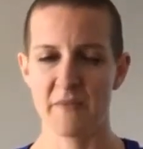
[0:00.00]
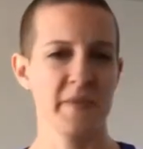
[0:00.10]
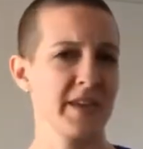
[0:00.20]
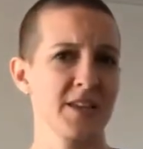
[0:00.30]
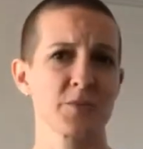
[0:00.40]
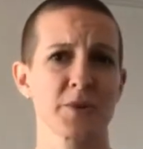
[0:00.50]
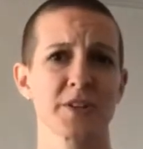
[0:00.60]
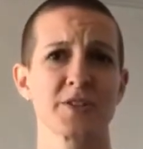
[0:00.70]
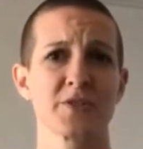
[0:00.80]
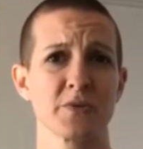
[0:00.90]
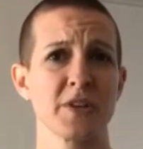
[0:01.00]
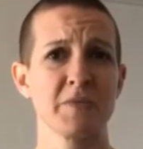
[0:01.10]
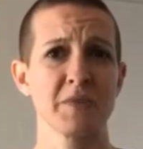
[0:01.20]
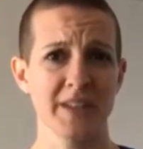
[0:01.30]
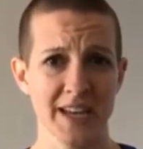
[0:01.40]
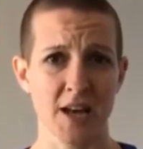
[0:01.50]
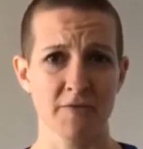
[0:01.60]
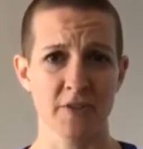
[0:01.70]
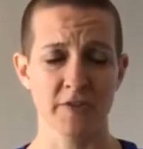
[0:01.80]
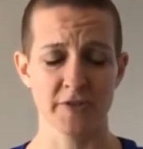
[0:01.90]
These were extremely
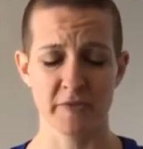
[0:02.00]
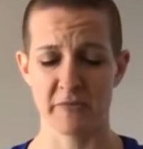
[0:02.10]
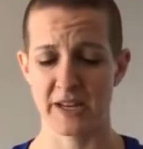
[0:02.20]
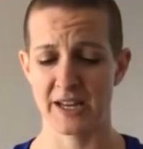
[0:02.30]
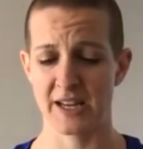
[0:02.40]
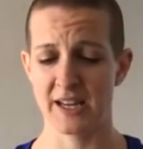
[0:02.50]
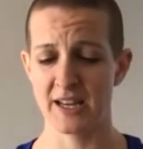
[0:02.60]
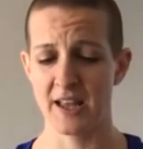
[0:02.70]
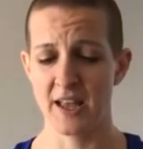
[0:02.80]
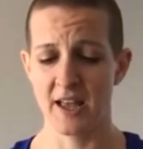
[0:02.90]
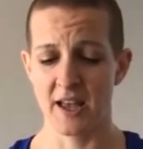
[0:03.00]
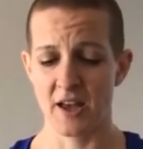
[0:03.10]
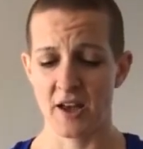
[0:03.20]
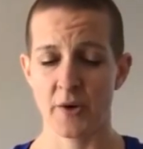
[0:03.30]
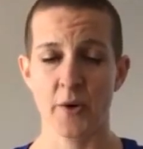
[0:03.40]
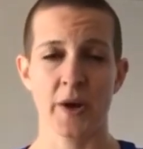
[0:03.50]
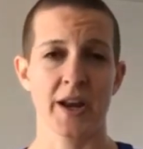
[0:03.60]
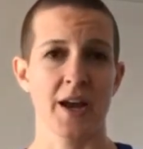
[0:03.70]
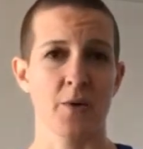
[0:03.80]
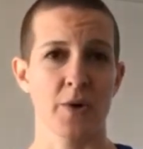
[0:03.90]
helpful for me when
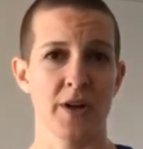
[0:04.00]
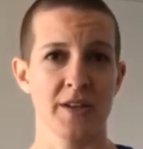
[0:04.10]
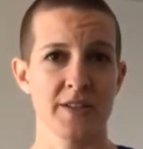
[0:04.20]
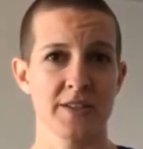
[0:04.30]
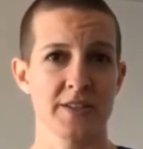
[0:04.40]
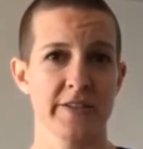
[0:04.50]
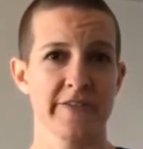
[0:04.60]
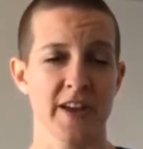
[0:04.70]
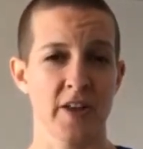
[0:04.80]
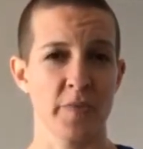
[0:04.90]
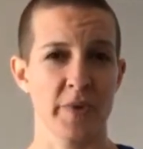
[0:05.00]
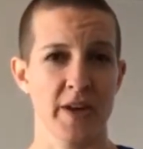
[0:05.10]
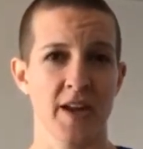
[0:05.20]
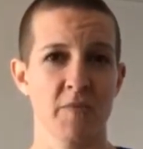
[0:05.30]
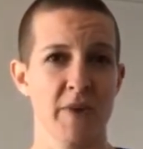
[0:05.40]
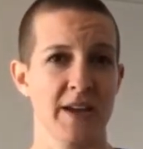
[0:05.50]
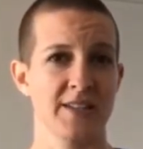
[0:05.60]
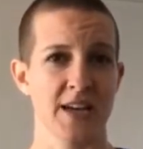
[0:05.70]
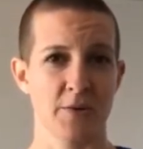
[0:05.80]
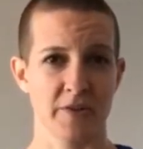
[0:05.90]
I was developing my
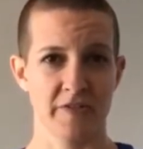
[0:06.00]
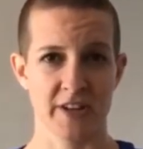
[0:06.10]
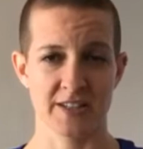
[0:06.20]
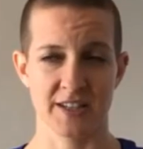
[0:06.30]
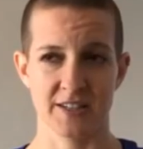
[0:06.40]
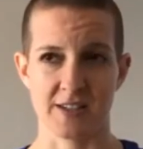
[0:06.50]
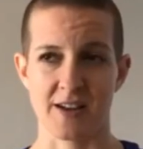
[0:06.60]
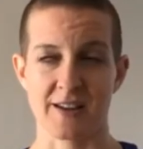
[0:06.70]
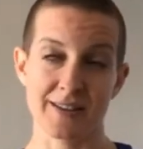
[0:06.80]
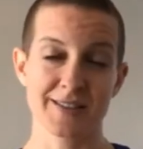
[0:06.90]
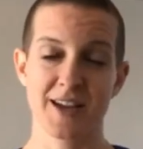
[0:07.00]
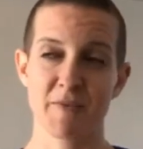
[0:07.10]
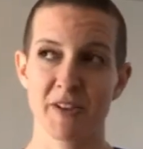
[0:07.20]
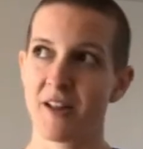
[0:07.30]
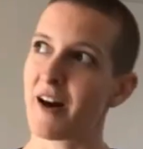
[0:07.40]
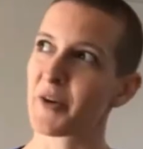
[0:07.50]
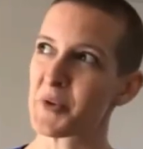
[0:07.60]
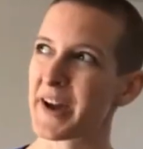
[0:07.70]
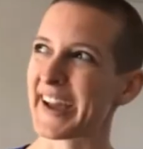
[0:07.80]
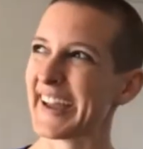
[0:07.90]
downward facing dog. It's come a long
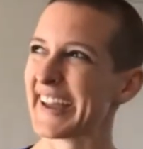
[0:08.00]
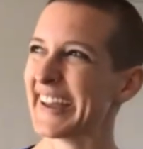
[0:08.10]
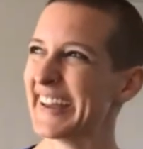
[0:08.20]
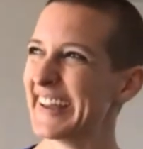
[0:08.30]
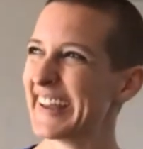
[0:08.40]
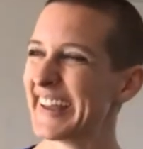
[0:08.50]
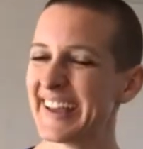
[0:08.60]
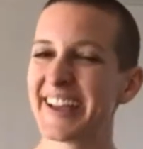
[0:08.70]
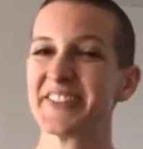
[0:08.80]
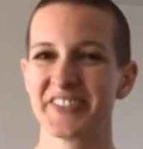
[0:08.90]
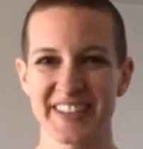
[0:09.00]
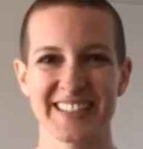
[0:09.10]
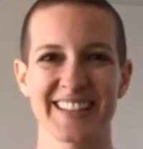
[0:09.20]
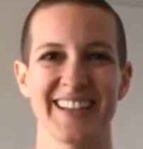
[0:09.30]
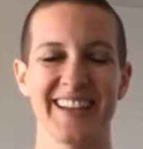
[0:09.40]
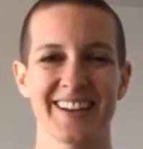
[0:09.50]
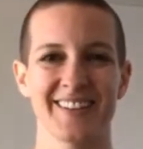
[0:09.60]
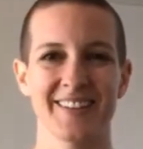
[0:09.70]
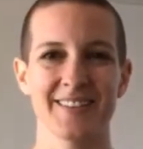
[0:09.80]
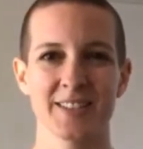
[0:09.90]
way in recent
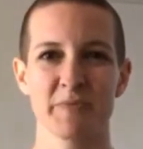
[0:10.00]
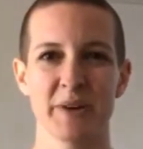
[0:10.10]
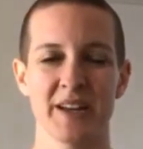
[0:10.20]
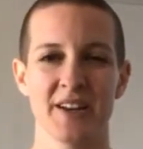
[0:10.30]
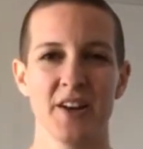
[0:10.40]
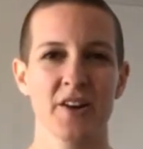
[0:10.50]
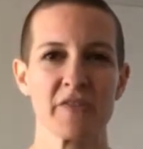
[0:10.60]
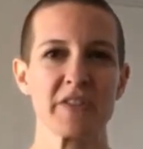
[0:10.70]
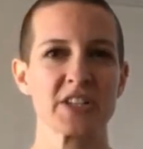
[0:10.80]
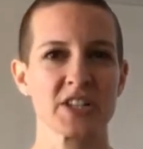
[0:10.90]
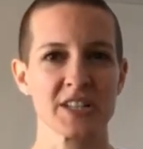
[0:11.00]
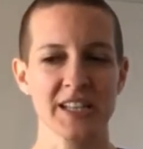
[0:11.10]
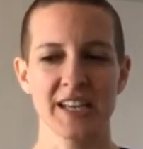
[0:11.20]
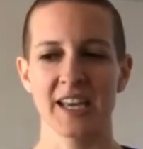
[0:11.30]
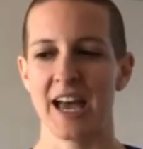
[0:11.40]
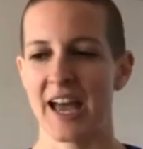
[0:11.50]
years, but originally I